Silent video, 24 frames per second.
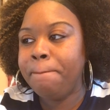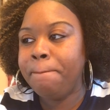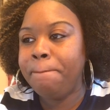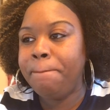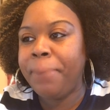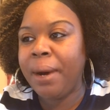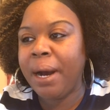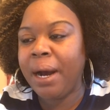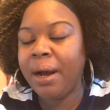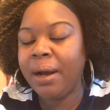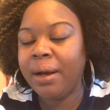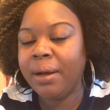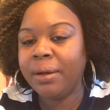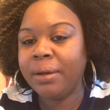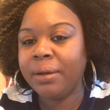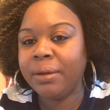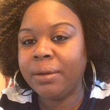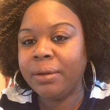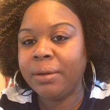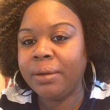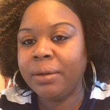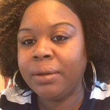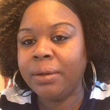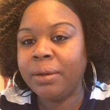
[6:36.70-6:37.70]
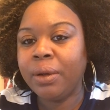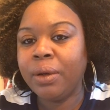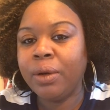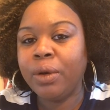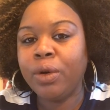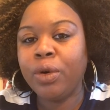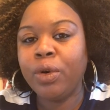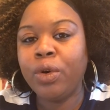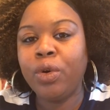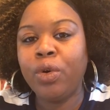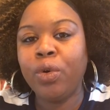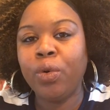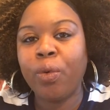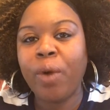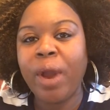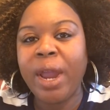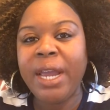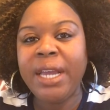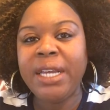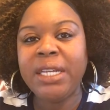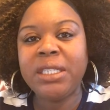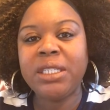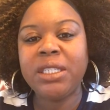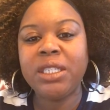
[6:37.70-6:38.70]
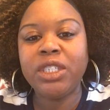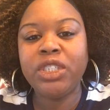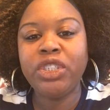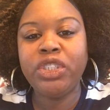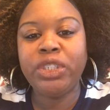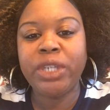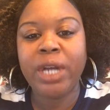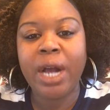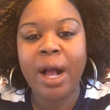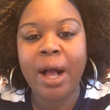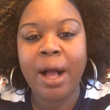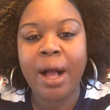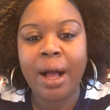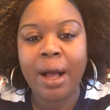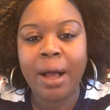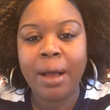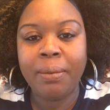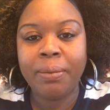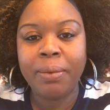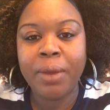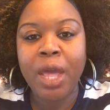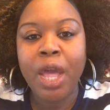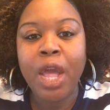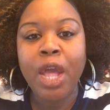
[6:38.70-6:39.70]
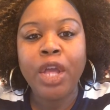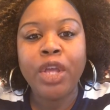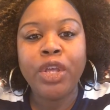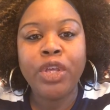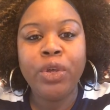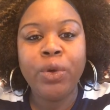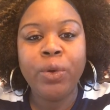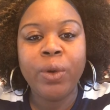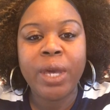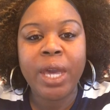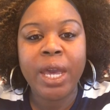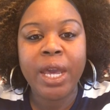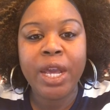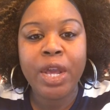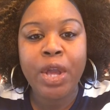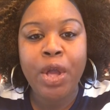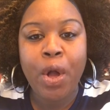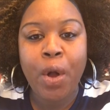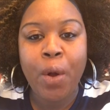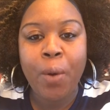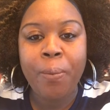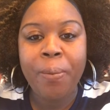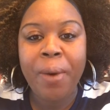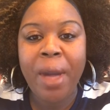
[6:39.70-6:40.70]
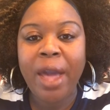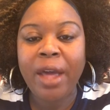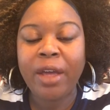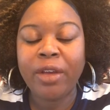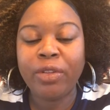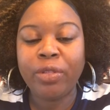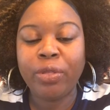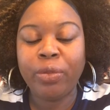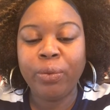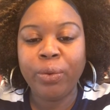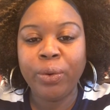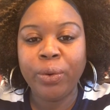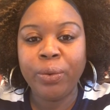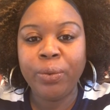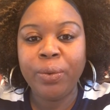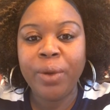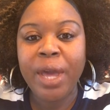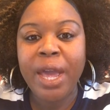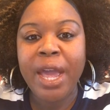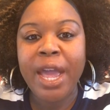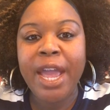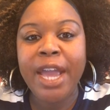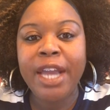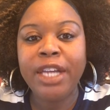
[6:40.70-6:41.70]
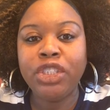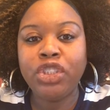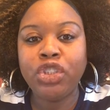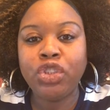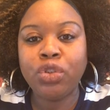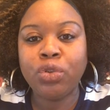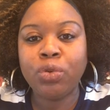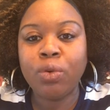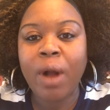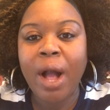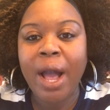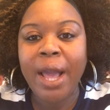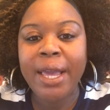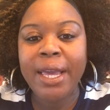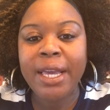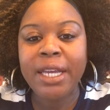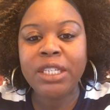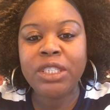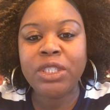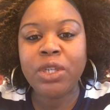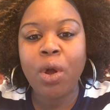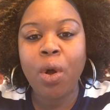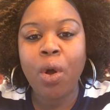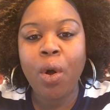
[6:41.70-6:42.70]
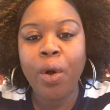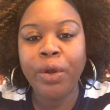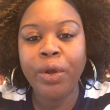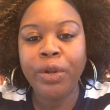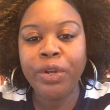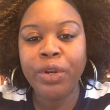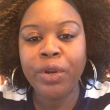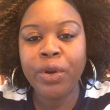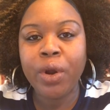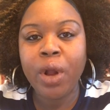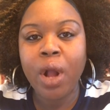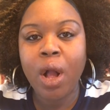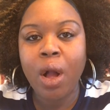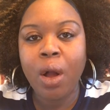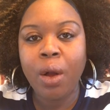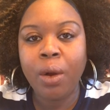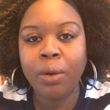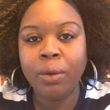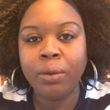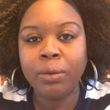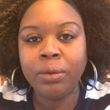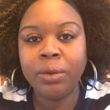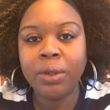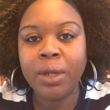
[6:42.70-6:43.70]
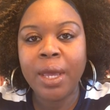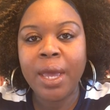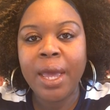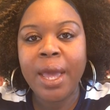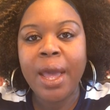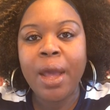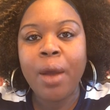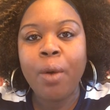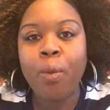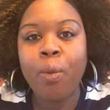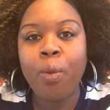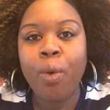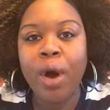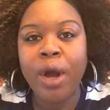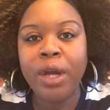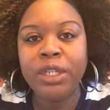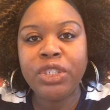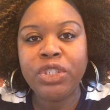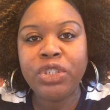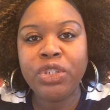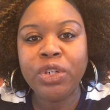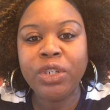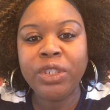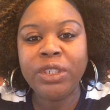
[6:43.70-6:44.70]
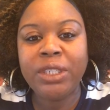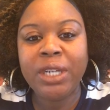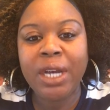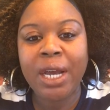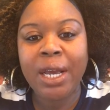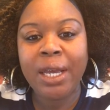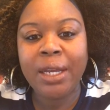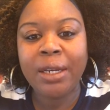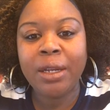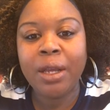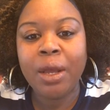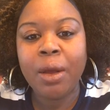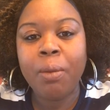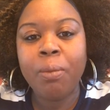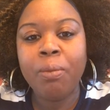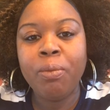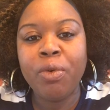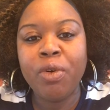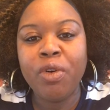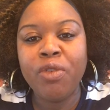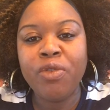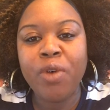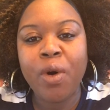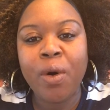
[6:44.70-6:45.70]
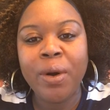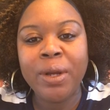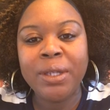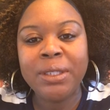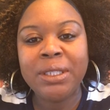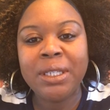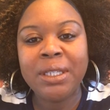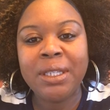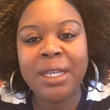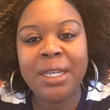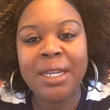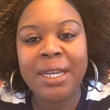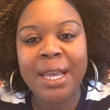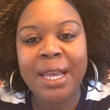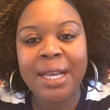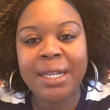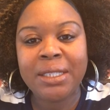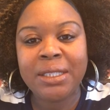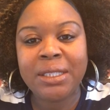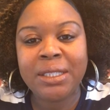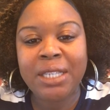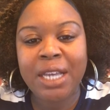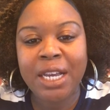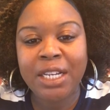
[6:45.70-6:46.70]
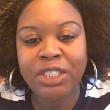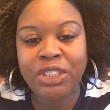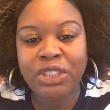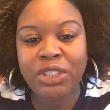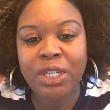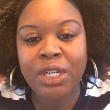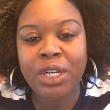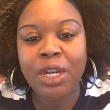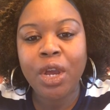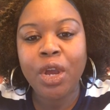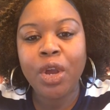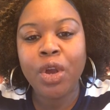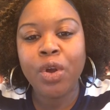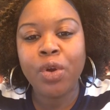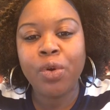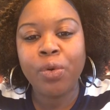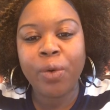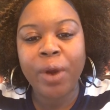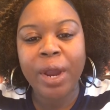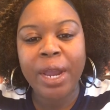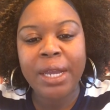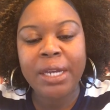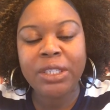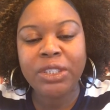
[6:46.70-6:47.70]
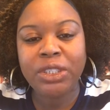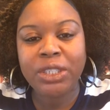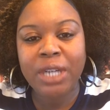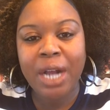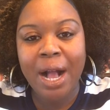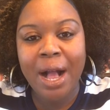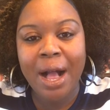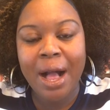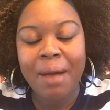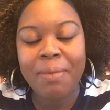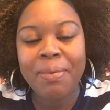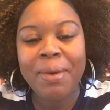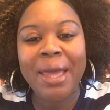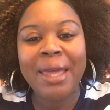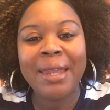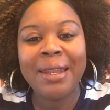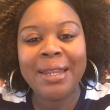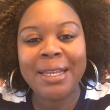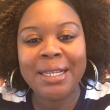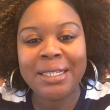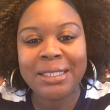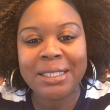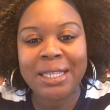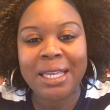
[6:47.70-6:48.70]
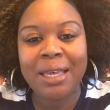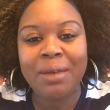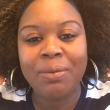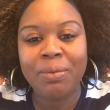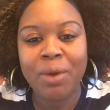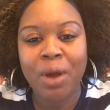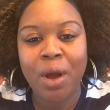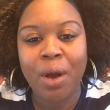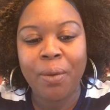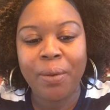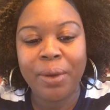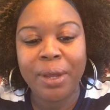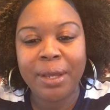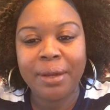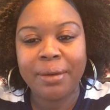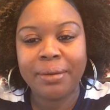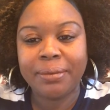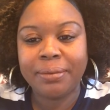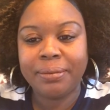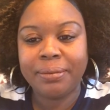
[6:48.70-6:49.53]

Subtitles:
B. Great job. You can go back through and try it on your own. Once you're done, move on to the next section. Great job, and let's keep going.